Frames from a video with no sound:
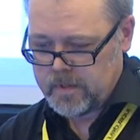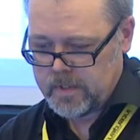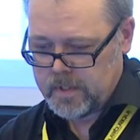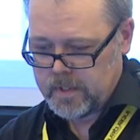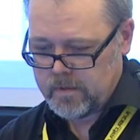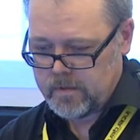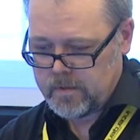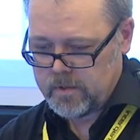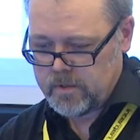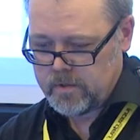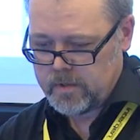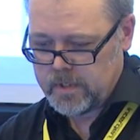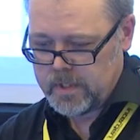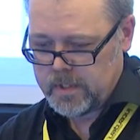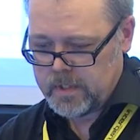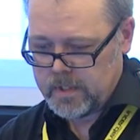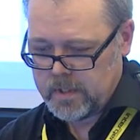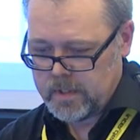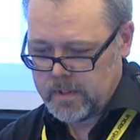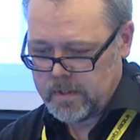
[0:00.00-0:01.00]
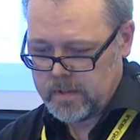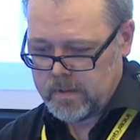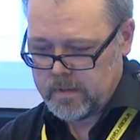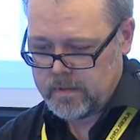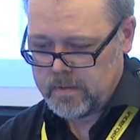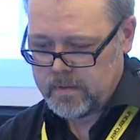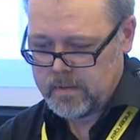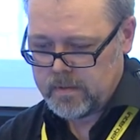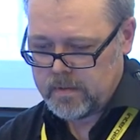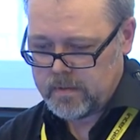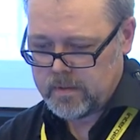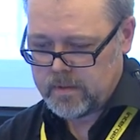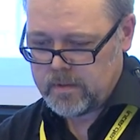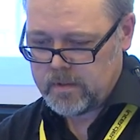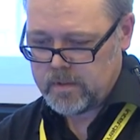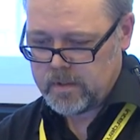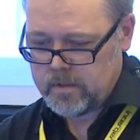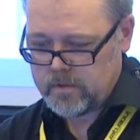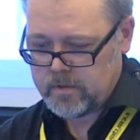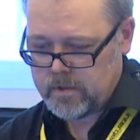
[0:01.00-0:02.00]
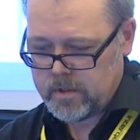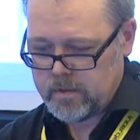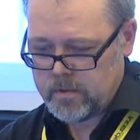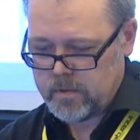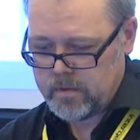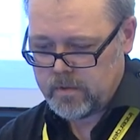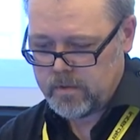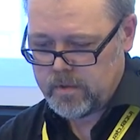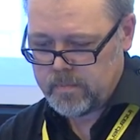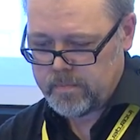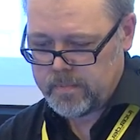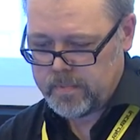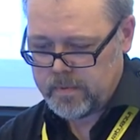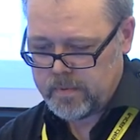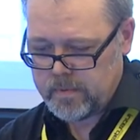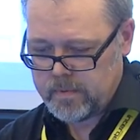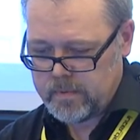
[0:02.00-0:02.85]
Delta Trading, Toso Europe.